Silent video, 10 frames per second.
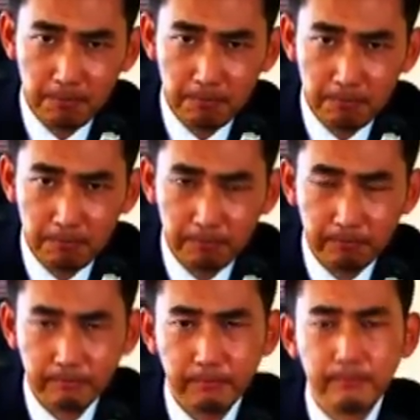
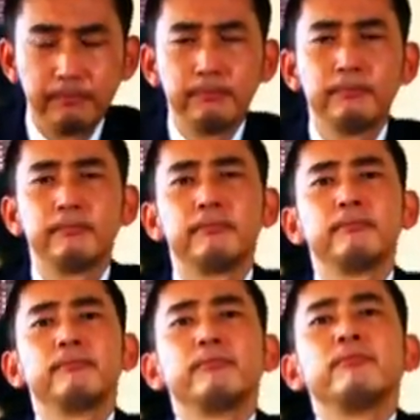
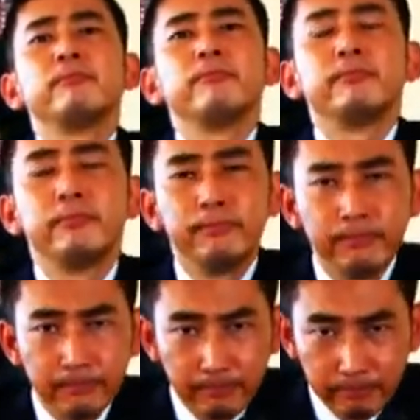
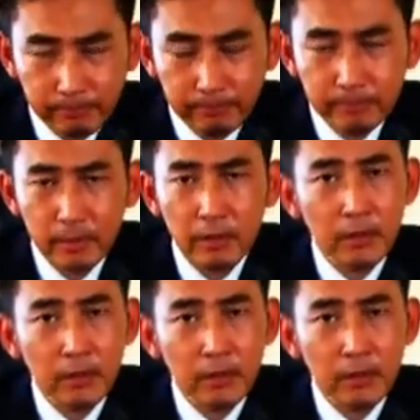No one is speaking in this clip.